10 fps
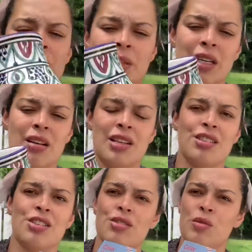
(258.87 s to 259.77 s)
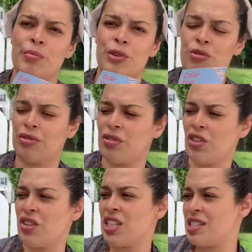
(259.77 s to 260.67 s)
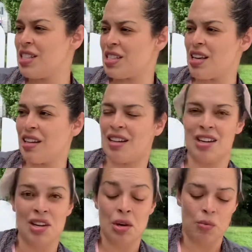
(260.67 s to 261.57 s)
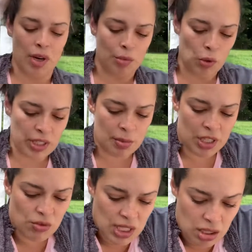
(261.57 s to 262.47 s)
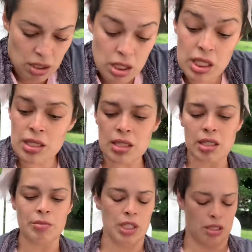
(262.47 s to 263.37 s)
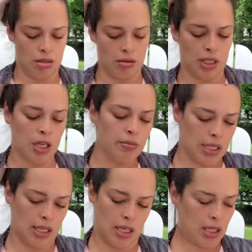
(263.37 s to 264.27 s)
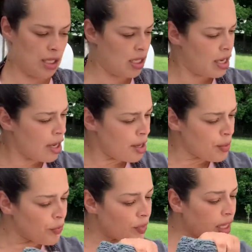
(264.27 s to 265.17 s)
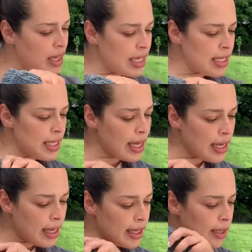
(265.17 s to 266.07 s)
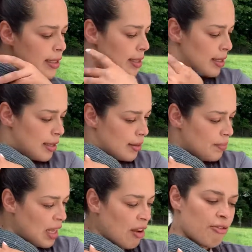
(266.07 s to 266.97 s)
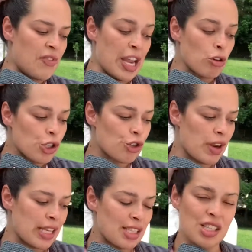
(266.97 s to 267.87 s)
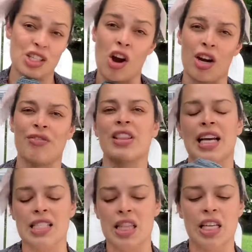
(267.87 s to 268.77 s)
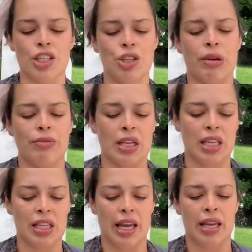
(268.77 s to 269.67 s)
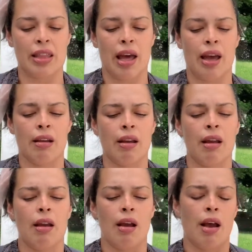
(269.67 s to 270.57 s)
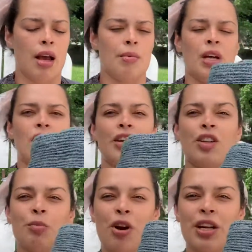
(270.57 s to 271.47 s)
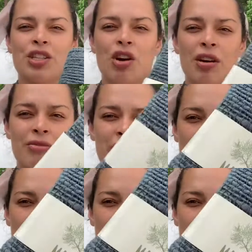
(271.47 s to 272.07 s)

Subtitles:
my God, it's just so beautiful. This is like what I'm going to be using all the time now. Obsessed. This is a fair trade scarf, and that's the thing too. I really like that a lot of their products are fair